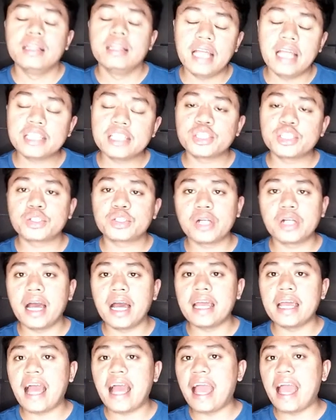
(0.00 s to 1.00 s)
Let's
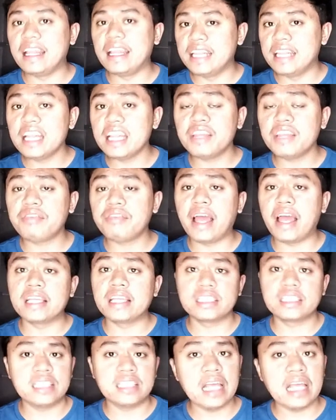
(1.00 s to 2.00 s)
try identifying
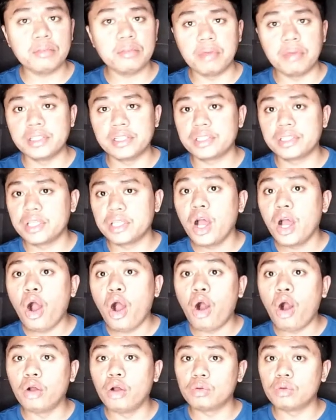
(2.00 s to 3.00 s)
statements
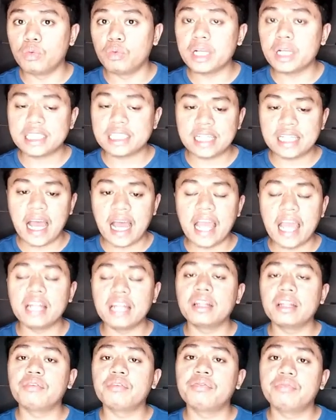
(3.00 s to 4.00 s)
on what kind
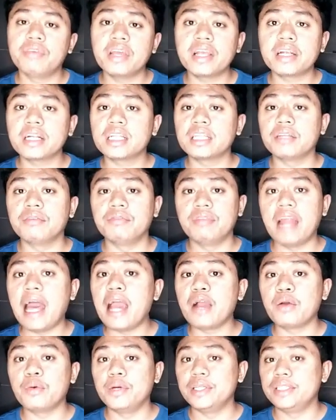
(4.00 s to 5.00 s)
of figurative
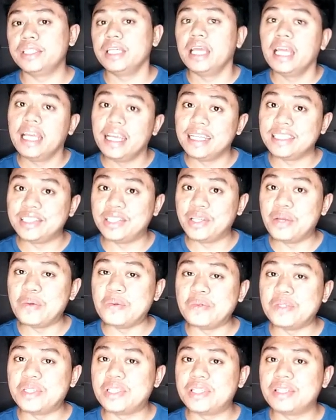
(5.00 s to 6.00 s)
language is
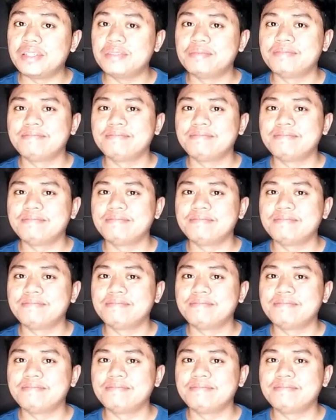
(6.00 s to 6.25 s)
used.